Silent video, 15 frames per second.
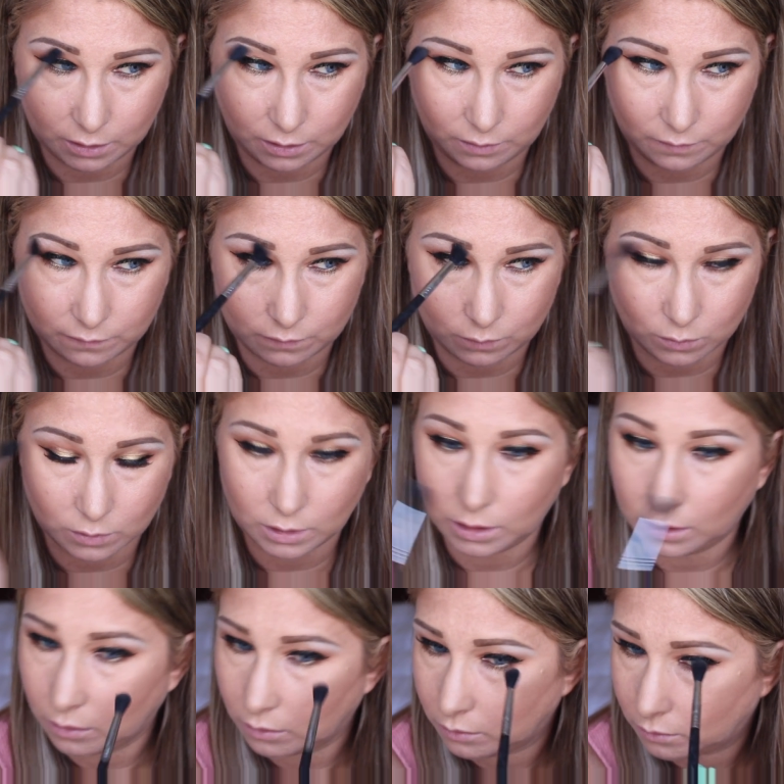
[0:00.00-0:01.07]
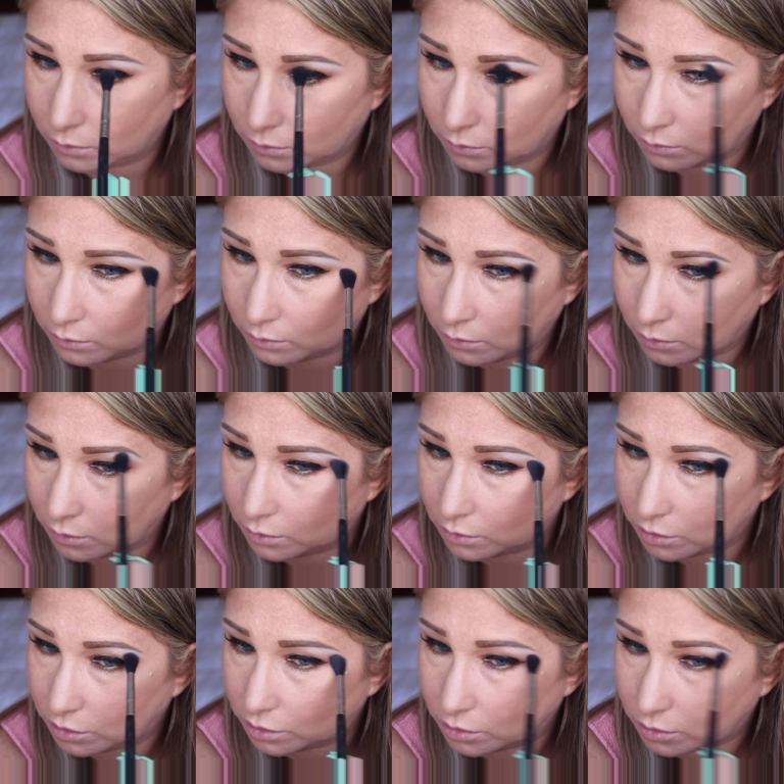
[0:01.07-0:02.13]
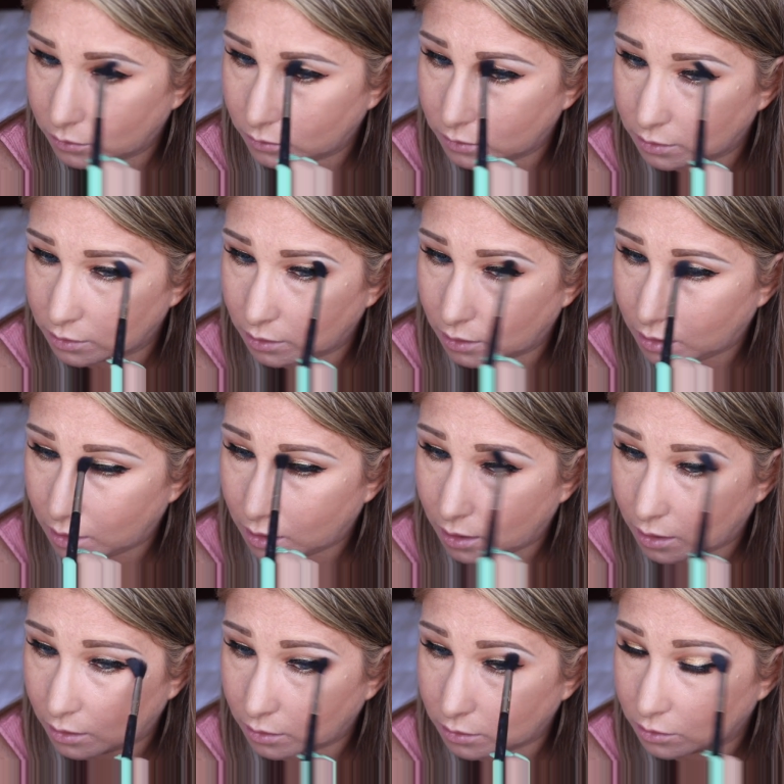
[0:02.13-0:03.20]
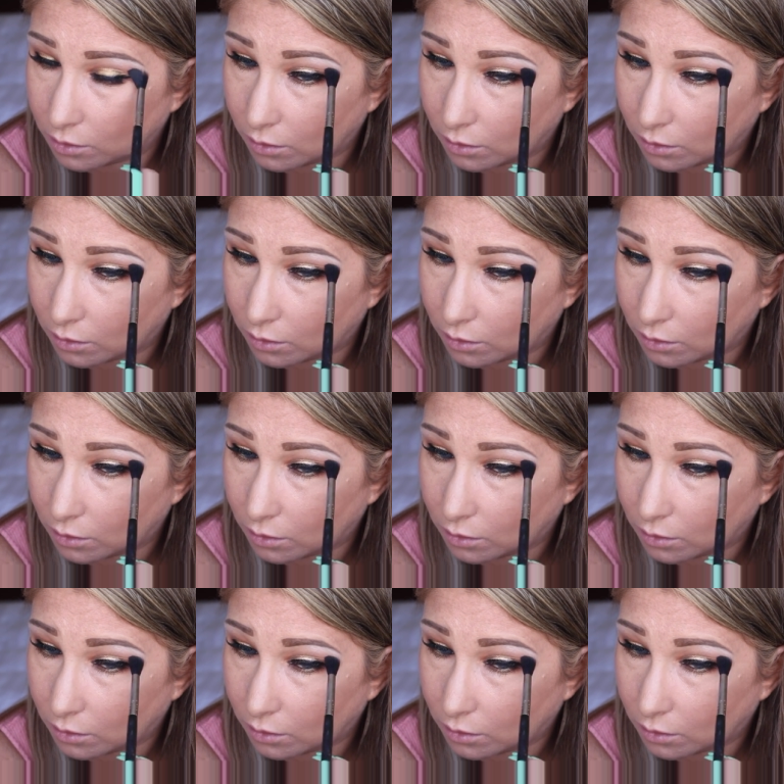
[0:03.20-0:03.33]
E40 just so it's not as